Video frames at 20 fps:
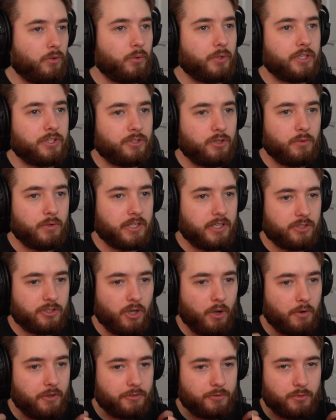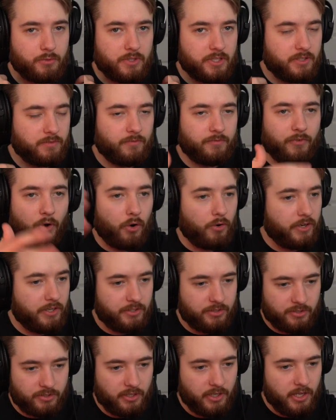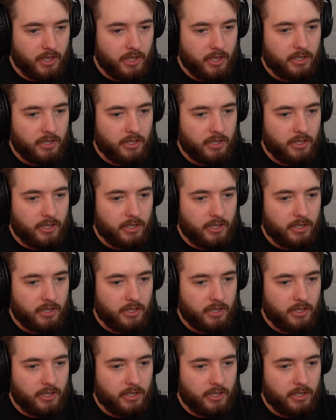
all you're doing is going through this forest